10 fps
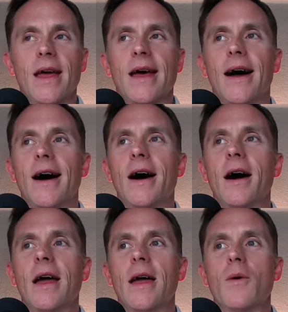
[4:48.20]

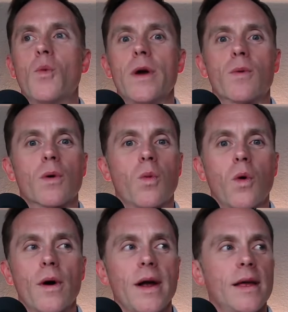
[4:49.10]
And we were
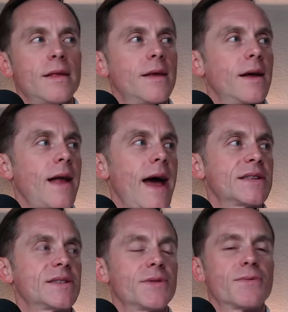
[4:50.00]
worried that
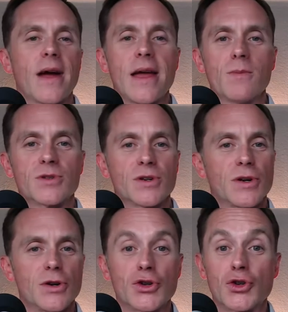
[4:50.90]
acid rain was going to
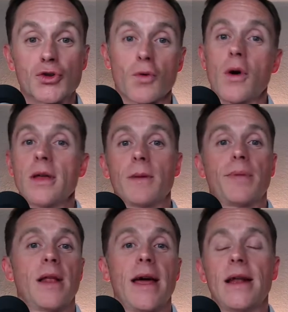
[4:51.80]
destroy the
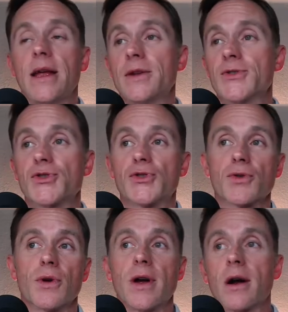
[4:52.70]
planet and
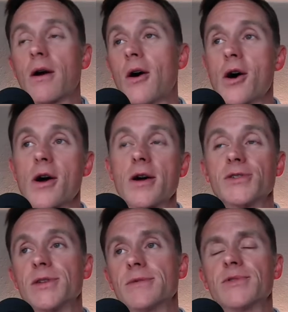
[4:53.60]
destroy our cars
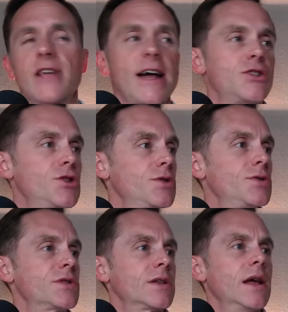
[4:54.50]
and
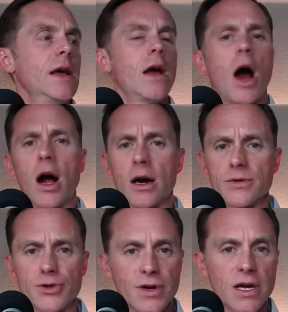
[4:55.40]
statues and our
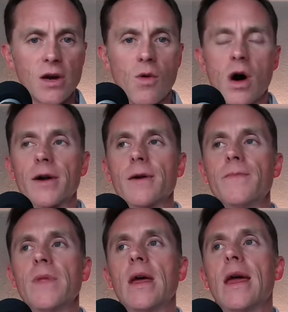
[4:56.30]
drinking water.
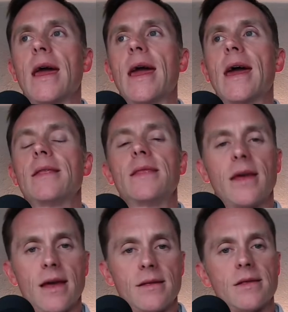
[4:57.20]
and
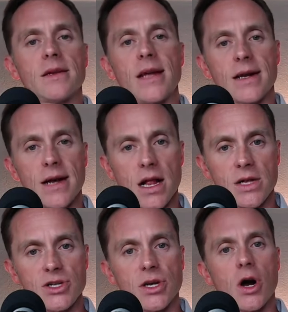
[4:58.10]
then the
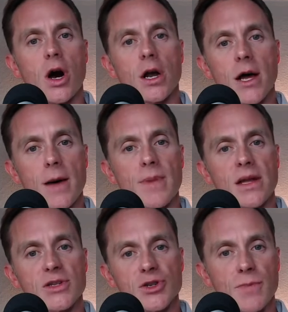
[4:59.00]
technology caught up
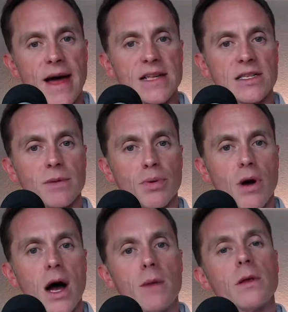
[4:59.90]
and surpassed the
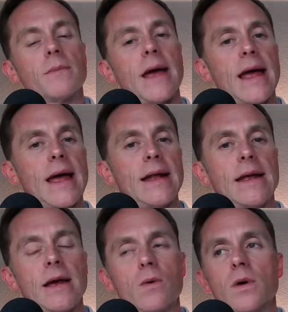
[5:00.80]
problem, and
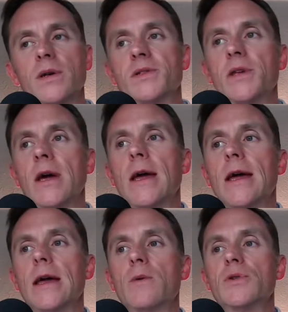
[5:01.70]
it was
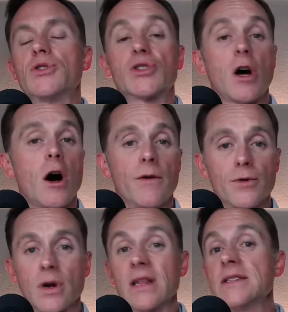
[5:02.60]
solved, or at least